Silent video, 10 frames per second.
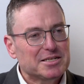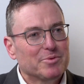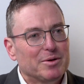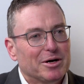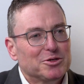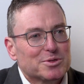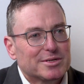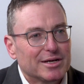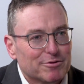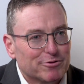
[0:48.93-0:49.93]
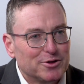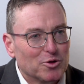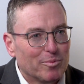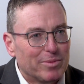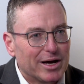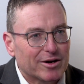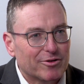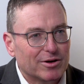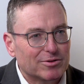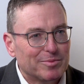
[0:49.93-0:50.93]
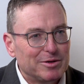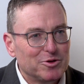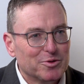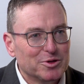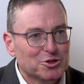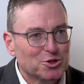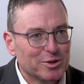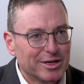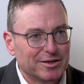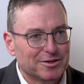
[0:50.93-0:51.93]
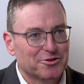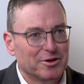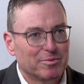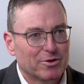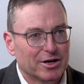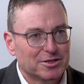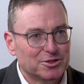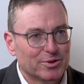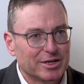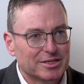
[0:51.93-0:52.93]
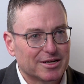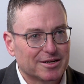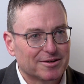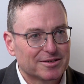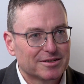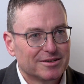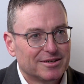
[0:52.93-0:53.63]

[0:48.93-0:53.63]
tell us a bit about yourself and your background. I believe you were in the sugar industry prior to joining Takealot.